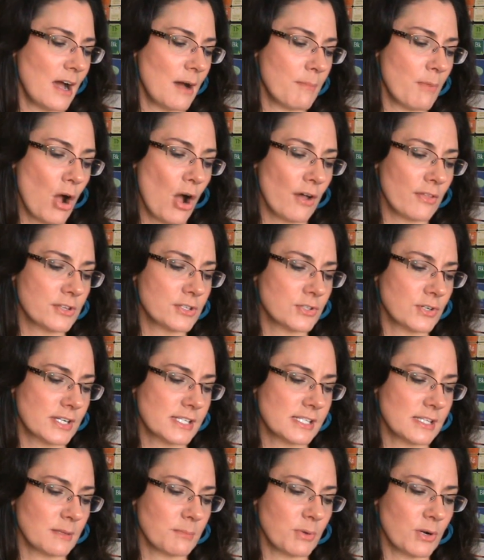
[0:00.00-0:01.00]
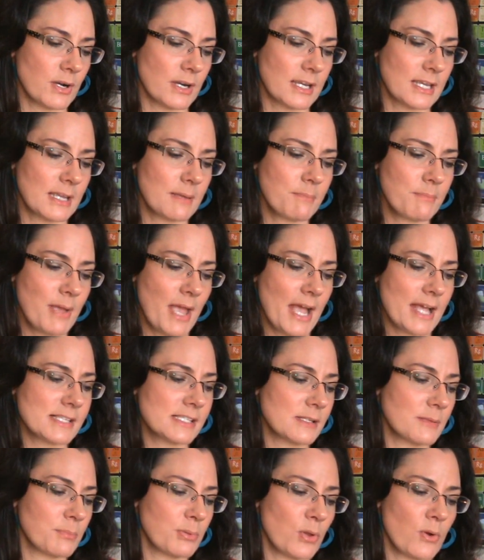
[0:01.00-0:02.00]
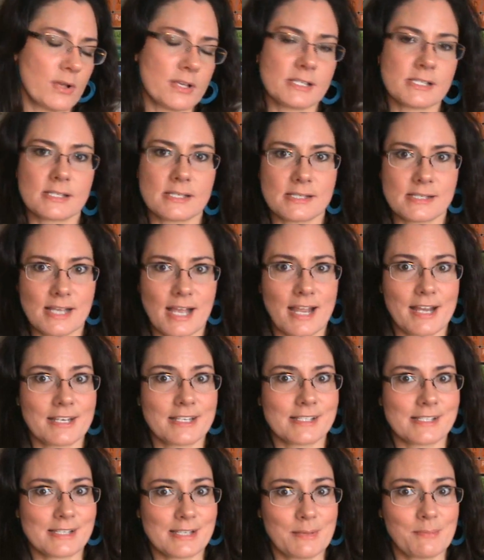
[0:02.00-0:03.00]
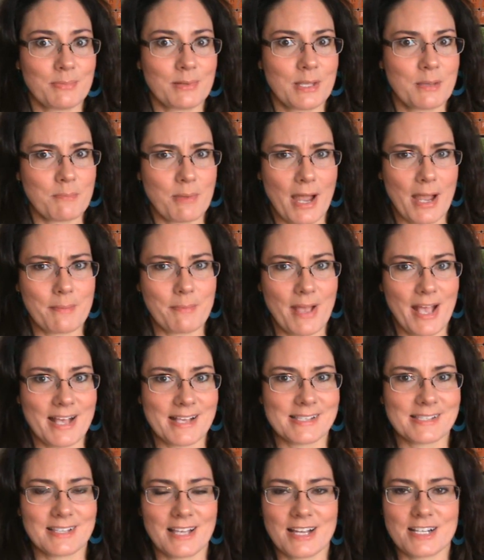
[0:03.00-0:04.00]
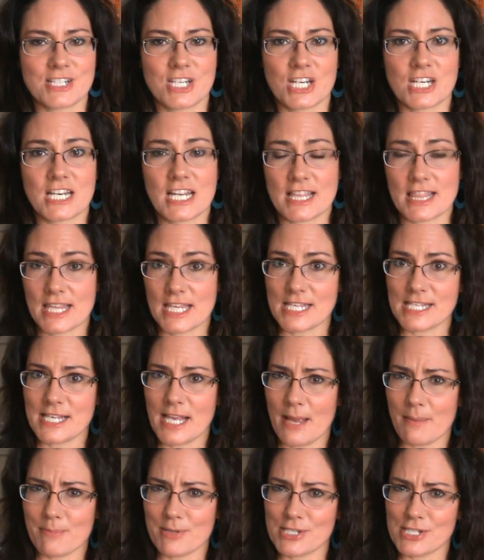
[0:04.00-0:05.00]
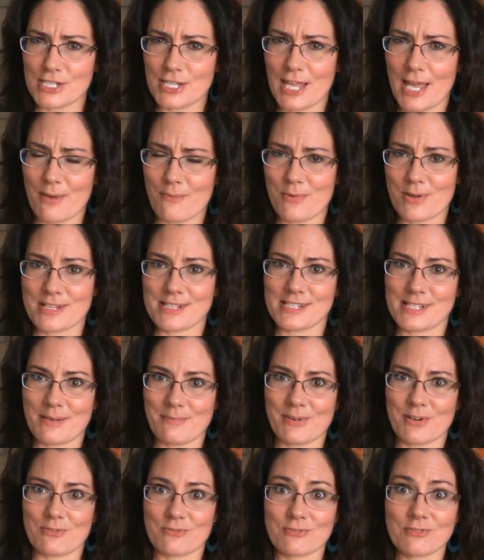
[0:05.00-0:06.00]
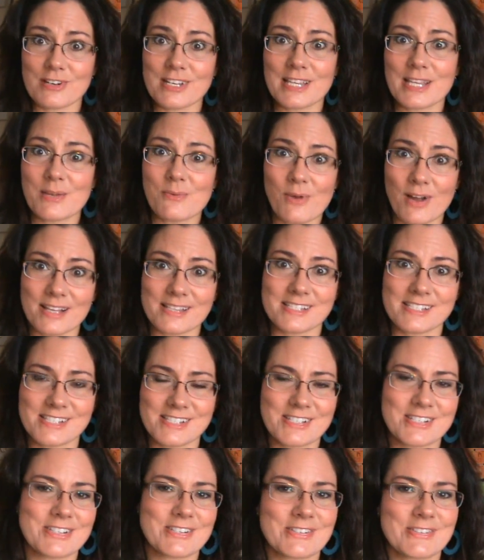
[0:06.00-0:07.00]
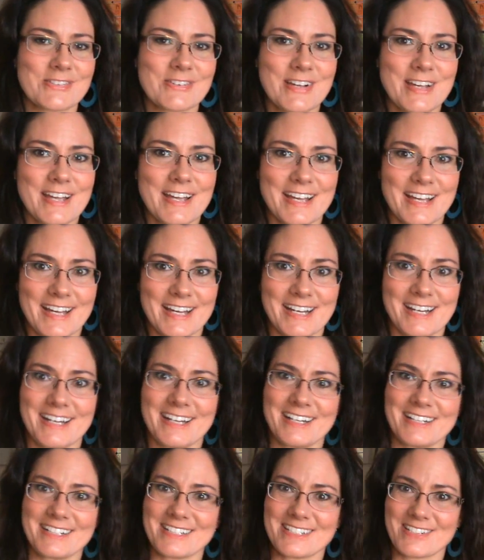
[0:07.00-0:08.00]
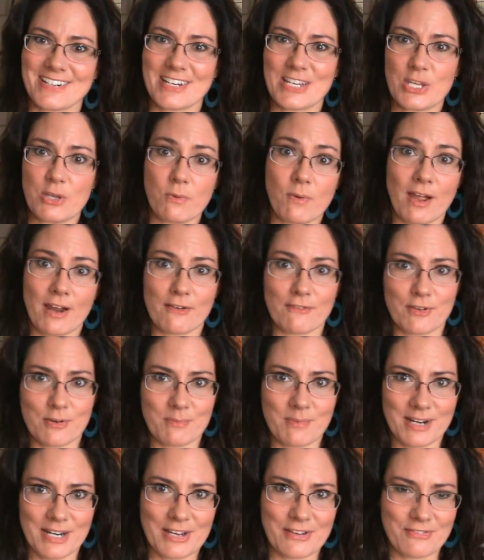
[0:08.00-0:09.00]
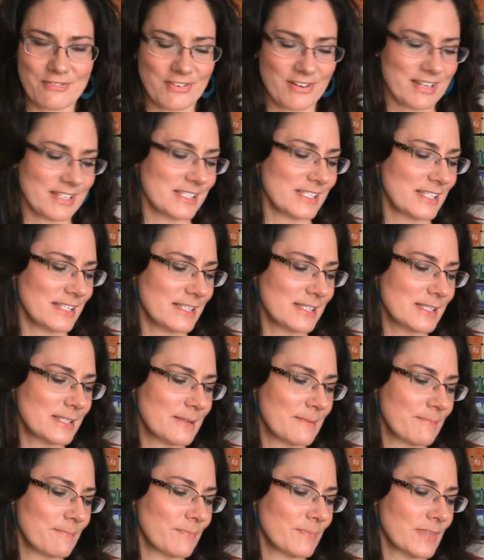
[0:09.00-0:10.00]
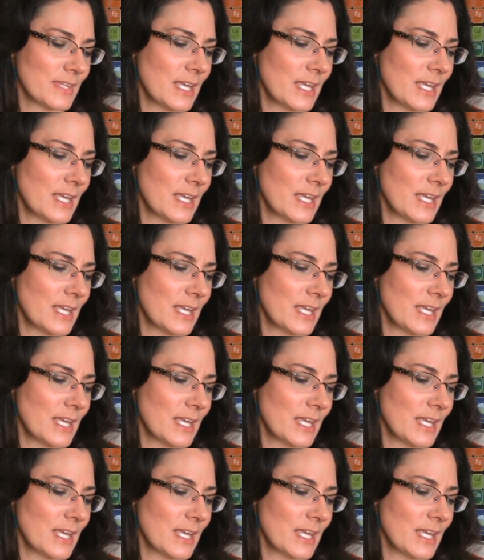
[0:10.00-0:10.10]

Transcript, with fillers: Um, all the tricks in the book. Get past the ploys designed to simply bypass logic. And this happens a lot when someone really wants to uh, trick you out of your money, for instance.